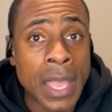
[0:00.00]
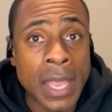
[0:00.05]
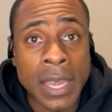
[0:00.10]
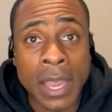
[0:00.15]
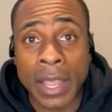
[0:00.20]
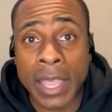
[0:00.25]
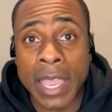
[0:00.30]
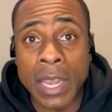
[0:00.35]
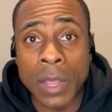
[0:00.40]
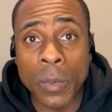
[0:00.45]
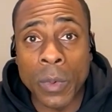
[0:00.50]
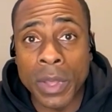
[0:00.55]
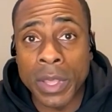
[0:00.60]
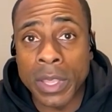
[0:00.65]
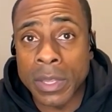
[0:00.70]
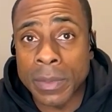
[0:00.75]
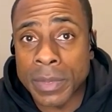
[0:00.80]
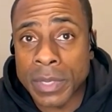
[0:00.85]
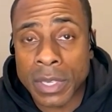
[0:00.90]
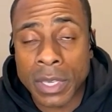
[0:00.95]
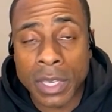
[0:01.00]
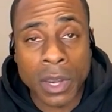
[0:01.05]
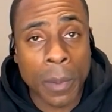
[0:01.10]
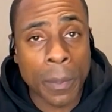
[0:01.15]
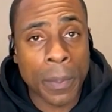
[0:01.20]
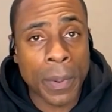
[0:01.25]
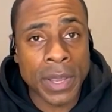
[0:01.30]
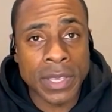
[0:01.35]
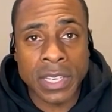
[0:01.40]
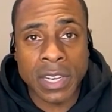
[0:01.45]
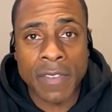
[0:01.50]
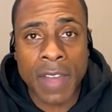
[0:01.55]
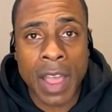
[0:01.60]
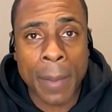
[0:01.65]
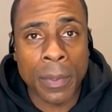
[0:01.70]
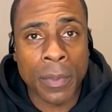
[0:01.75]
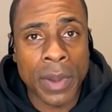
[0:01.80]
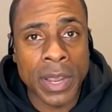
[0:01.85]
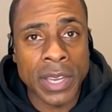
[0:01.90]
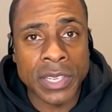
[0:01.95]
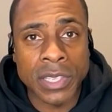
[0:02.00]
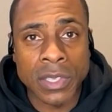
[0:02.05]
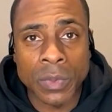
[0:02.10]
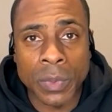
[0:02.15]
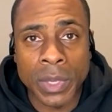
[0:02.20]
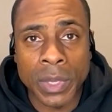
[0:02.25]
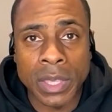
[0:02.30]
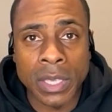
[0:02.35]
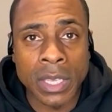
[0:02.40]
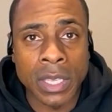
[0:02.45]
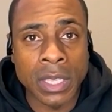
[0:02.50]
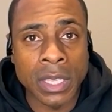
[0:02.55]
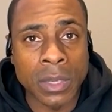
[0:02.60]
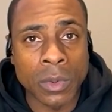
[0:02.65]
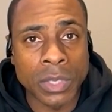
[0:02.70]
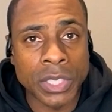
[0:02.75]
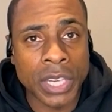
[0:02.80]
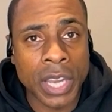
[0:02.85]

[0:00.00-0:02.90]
Now, Kenny Williams, you know, president of operations with the